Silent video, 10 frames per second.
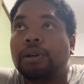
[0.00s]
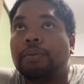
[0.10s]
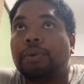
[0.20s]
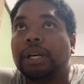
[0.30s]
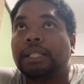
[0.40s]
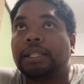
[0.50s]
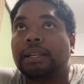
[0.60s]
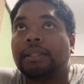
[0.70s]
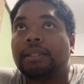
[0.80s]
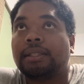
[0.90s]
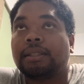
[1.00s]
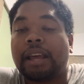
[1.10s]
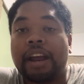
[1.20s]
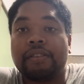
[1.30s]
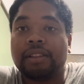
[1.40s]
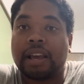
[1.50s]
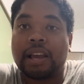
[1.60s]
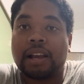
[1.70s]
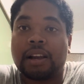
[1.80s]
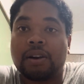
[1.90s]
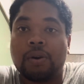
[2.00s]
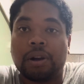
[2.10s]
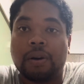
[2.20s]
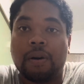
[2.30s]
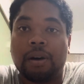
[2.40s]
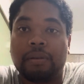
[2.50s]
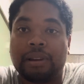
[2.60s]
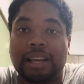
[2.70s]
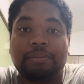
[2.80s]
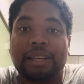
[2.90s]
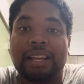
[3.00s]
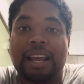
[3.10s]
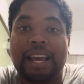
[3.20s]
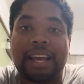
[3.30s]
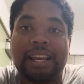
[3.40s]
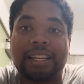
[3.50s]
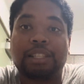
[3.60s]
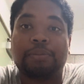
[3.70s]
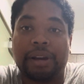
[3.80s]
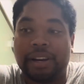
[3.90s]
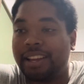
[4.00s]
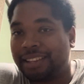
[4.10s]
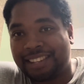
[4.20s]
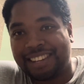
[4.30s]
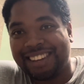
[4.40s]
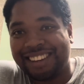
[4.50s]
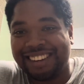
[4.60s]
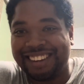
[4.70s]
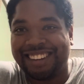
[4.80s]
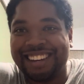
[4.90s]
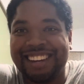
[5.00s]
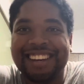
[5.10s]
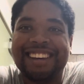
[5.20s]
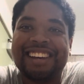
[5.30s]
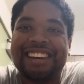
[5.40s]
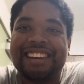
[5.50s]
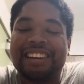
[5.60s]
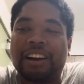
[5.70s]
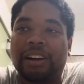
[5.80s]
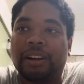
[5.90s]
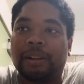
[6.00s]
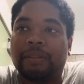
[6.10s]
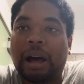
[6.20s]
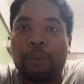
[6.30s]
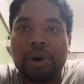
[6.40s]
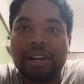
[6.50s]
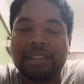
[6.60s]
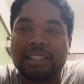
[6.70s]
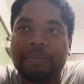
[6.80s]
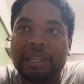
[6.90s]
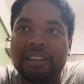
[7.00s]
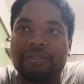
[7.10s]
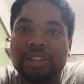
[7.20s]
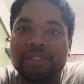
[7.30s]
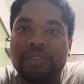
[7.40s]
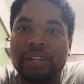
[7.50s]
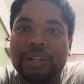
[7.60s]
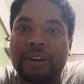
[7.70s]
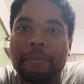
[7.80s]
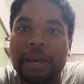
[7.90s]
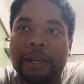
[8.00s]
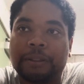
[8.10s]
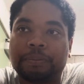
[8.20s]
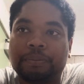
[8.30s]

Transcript: But just everything going on has been a experience. I wanted this to be the first video I make